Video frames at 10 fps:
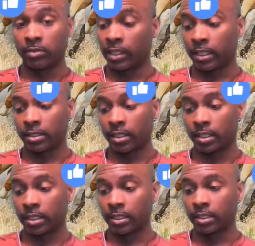You're not there to
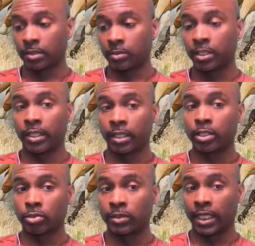kill an enemy, you're there to
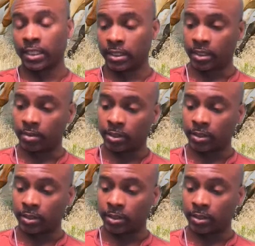create an enemy.